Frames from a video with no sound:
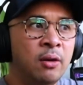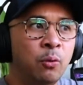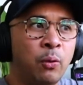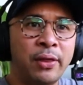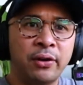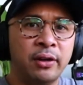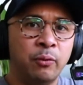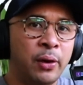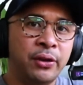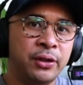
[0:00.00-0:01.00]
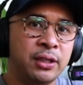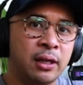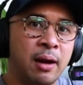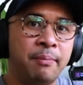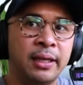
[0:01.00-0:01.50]
whether it's a
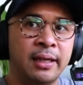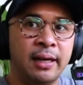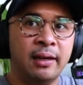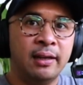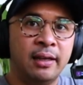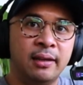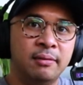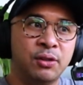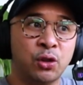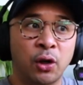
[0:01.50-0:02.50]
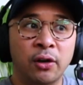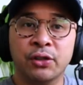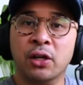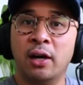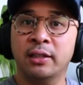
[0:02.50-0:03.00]
company that serves
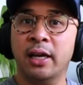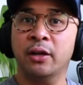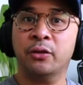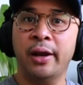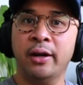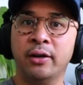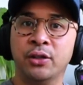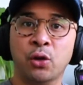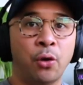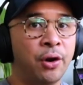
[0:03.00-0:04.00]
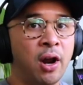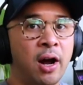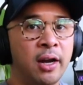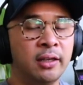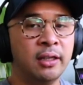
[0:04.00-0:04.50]
content creators or
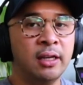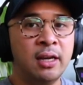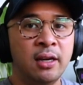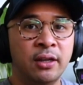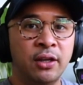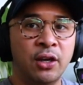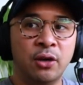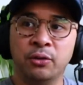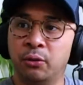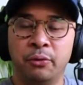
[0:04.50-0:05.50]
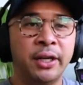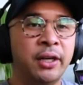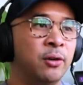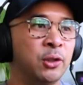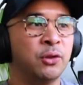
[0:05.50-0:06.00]
not.
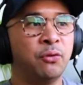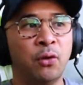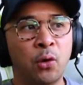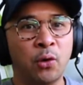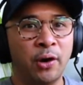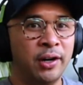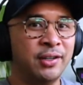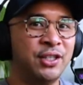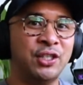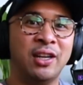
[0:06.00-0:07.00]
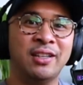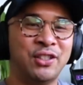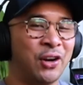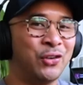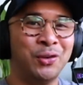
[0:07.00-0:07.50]
Doritos, Ford,
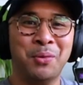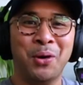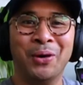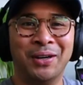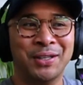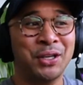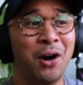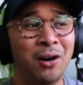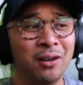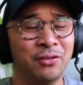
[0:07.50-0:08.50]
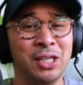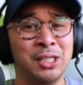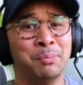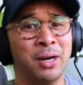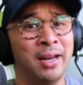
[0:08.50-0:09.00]
General Motors, all of these
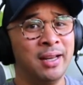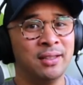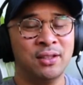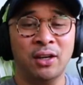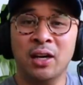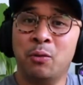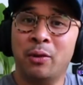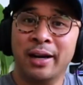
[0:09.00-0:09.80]
brands, they're going to want to